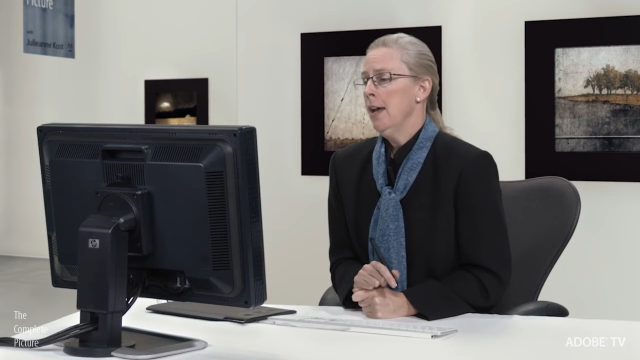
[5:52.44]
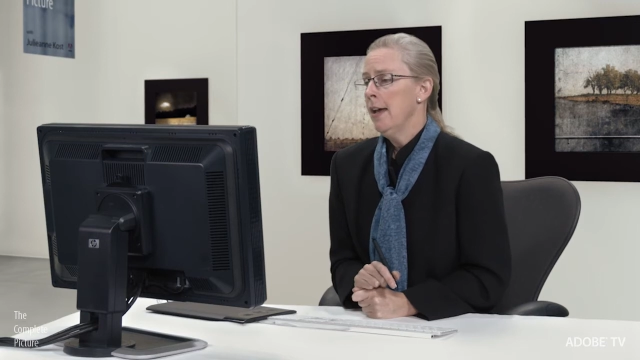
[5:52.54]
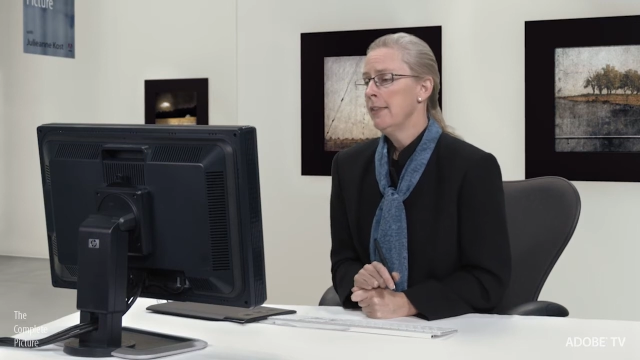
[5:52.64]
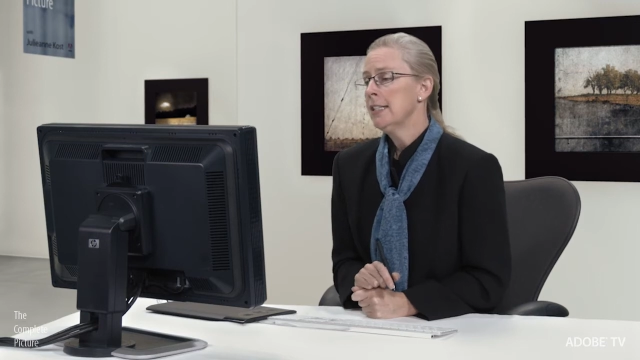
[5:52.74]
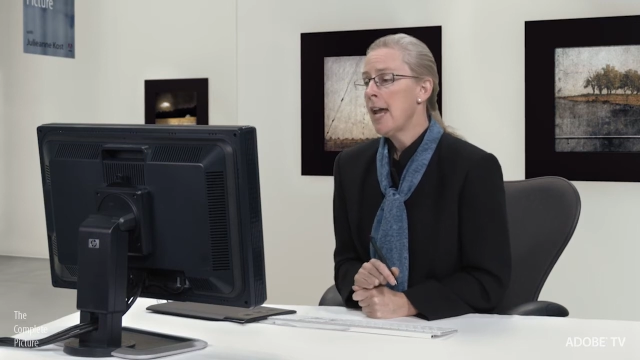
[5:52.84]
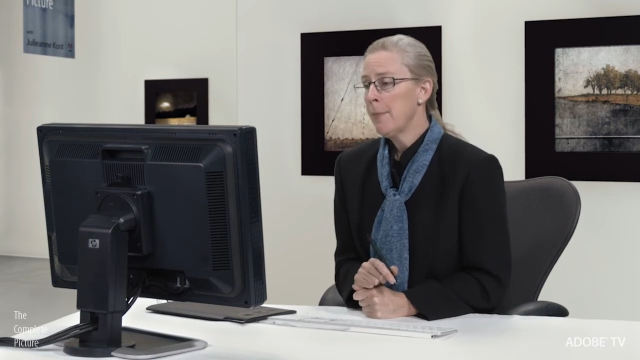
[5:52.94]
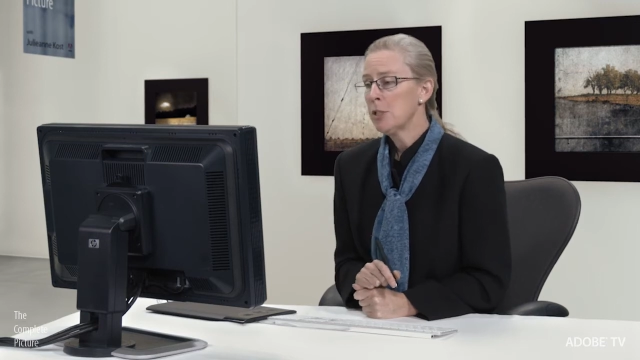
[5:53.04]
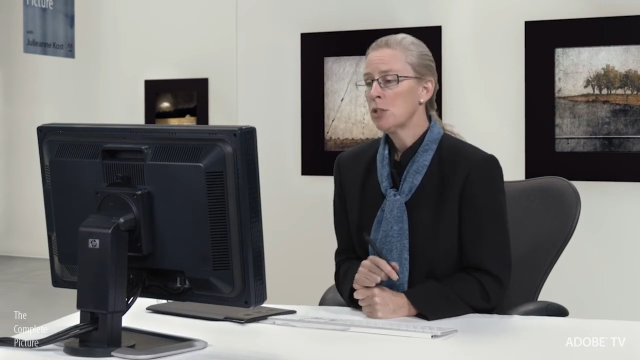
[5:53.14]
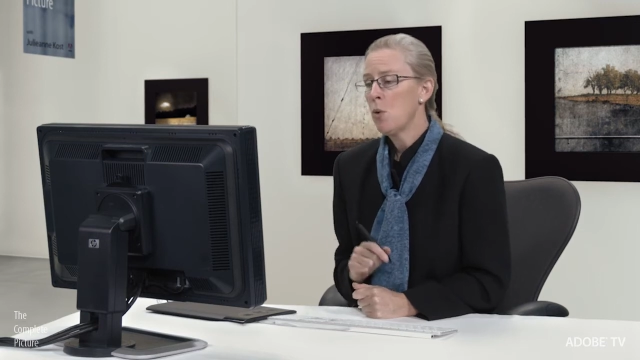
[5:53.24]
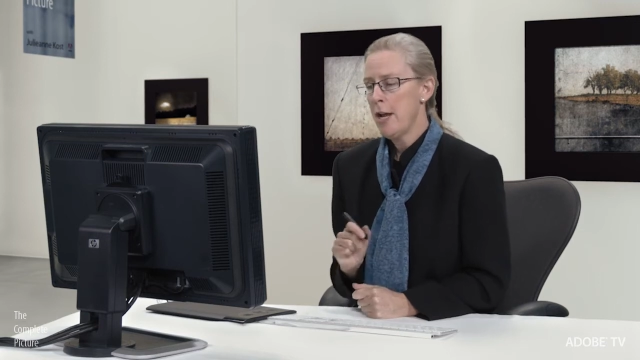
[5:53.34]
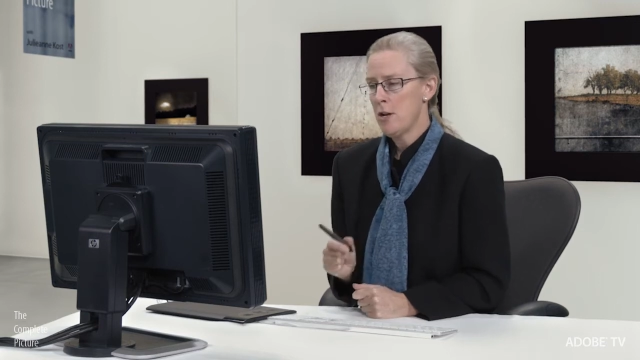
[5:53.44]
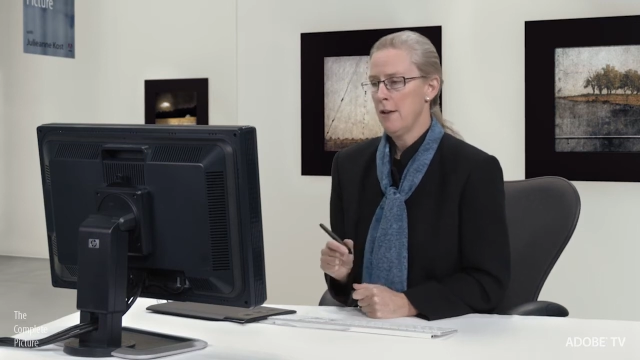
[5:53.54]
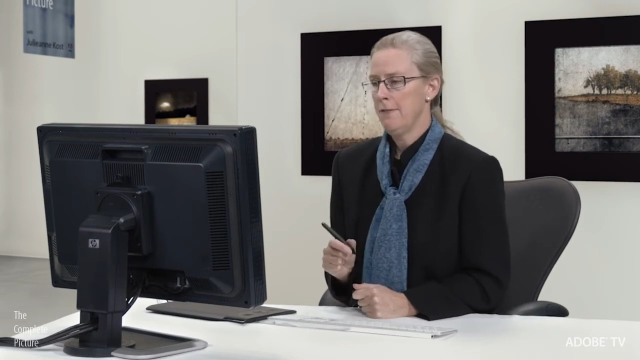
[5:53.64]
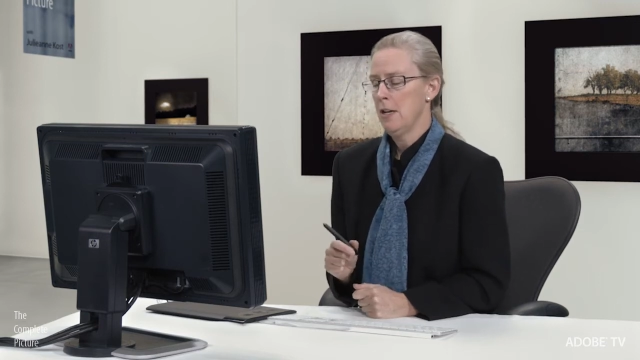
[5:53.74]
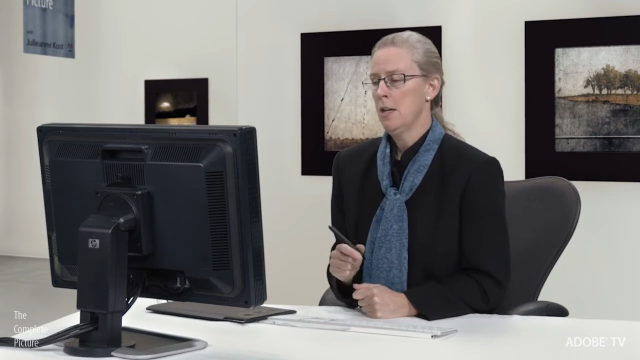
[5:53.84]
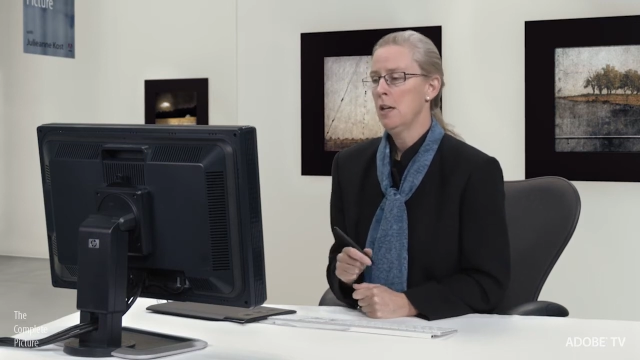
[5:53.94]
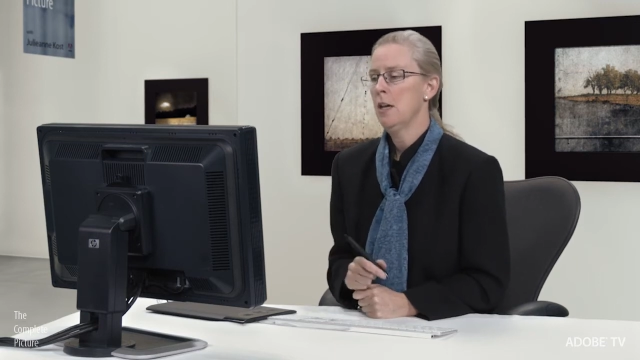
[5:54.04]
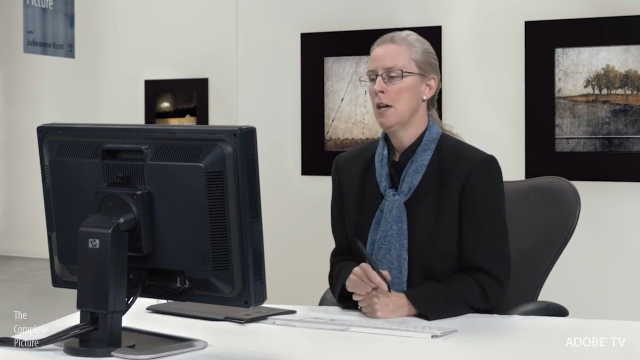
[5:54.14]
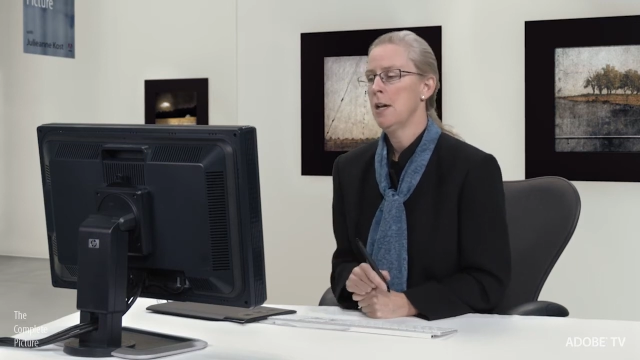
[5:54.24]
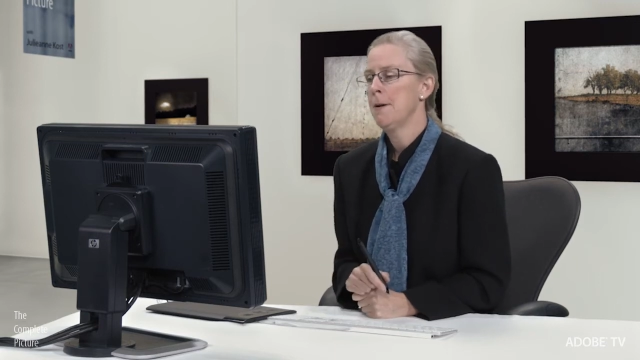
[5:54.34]
and this happens quite often,
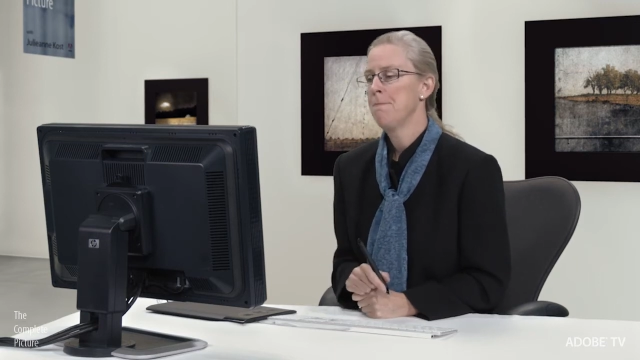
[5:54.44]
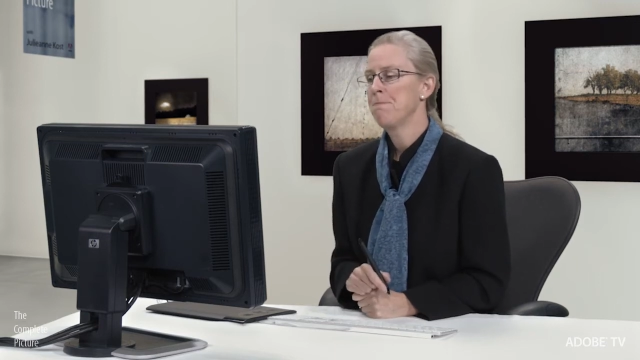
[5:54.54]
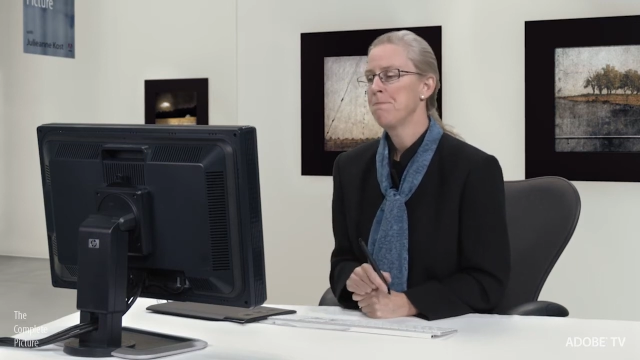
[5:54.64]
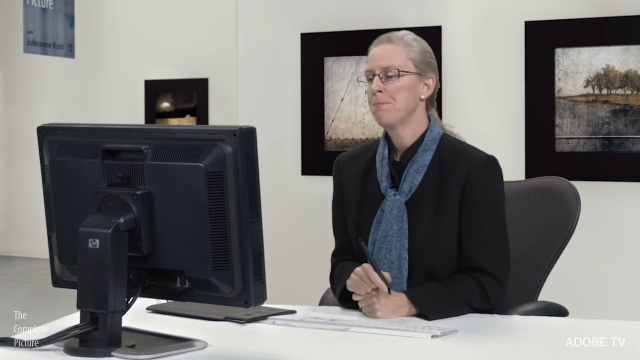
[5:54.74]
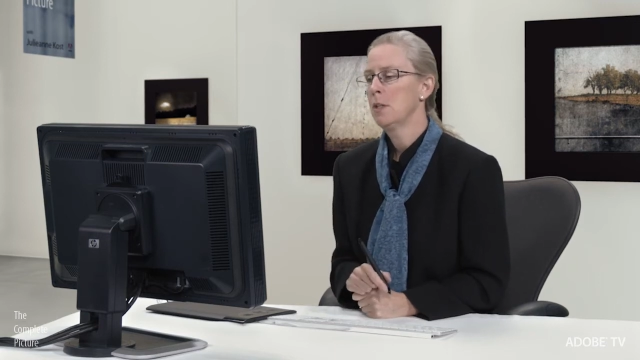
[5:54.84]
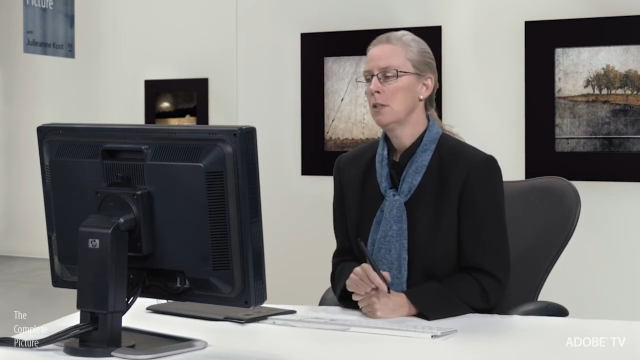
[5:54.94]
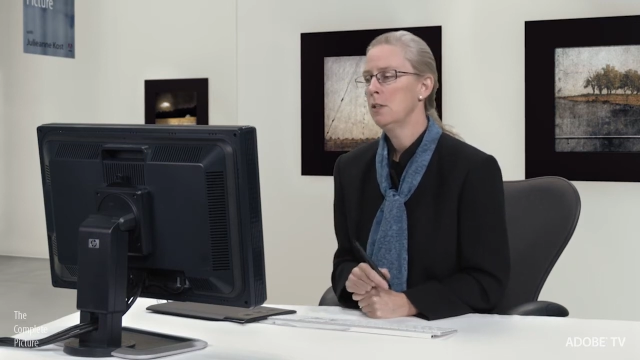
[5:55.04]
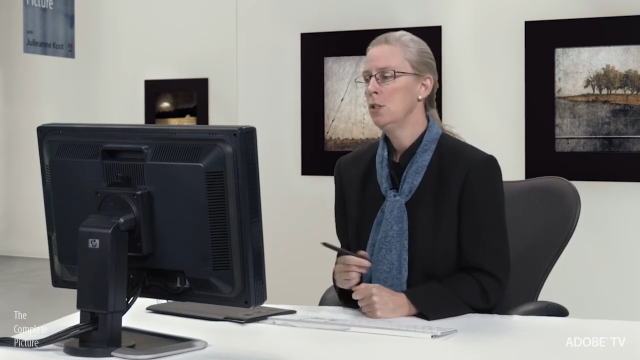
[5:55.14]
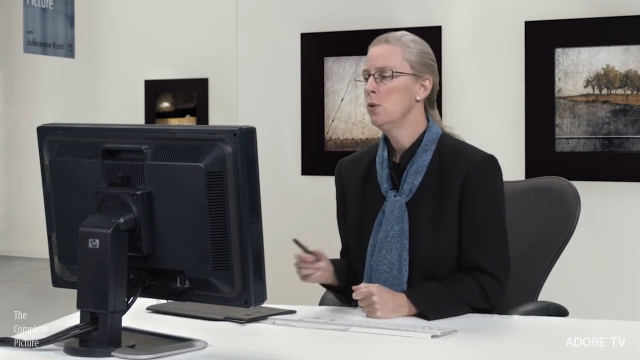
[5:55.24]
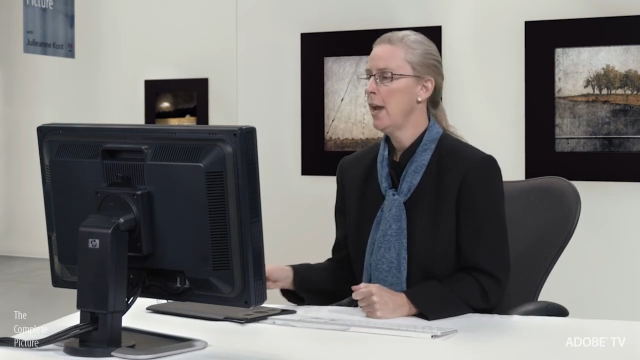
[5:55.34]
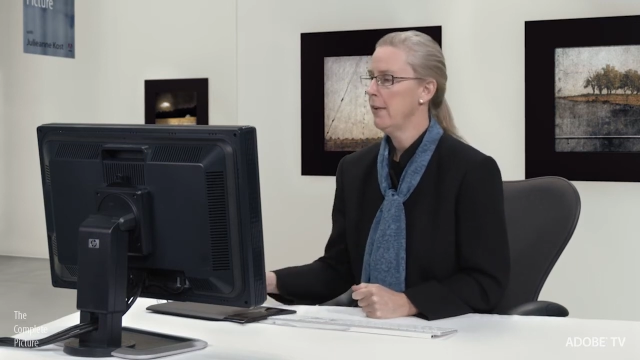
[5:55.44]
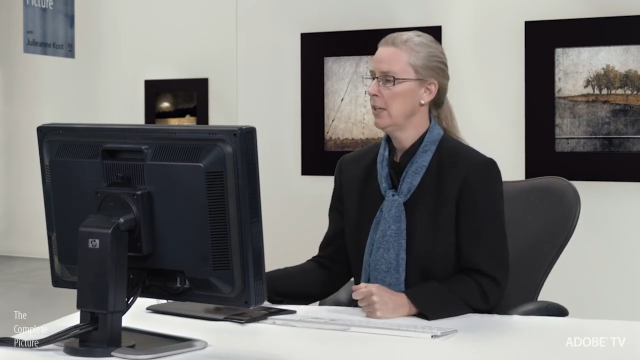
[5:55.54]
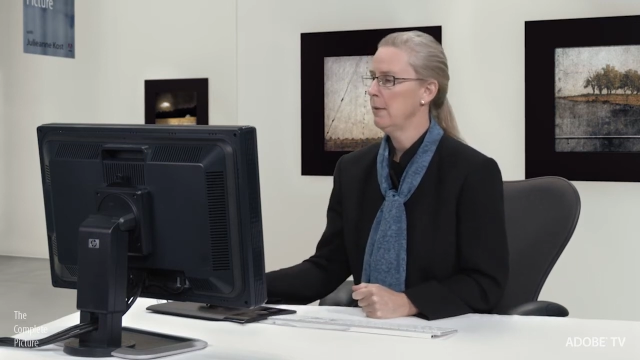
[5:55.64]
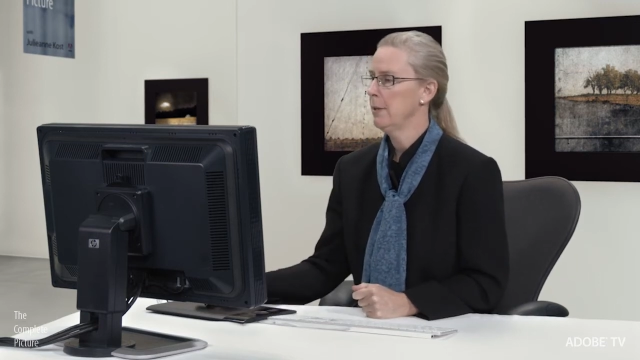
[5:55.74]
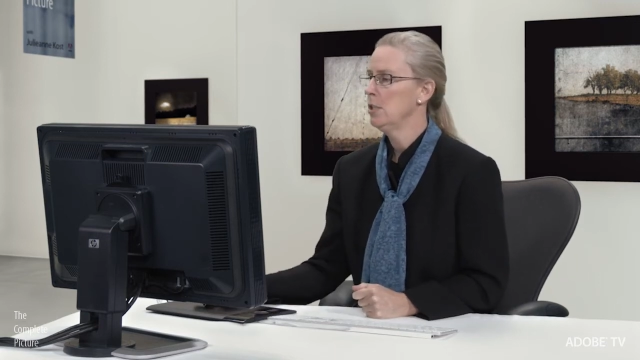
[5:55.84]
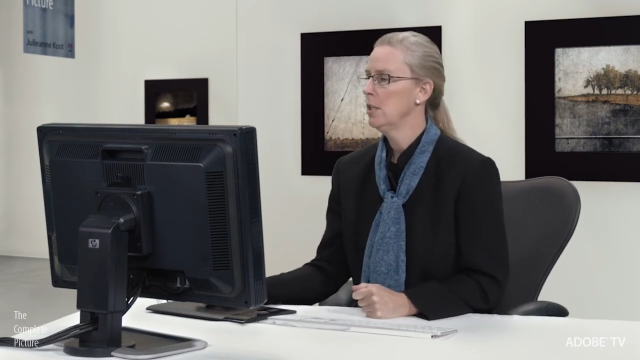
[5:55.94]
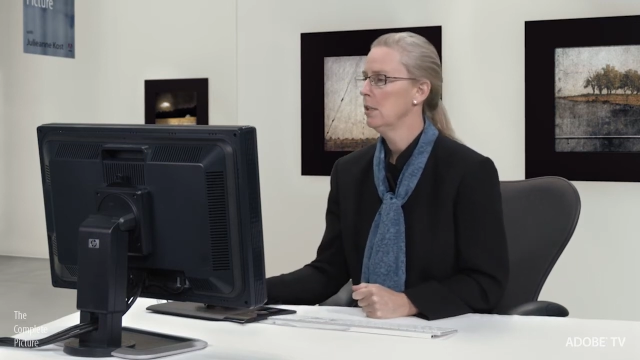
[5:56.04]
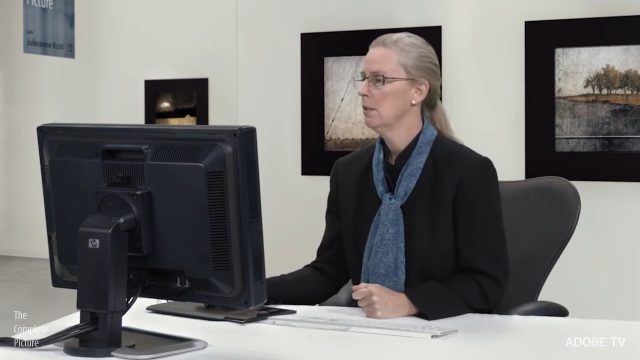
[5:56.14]
you have an image,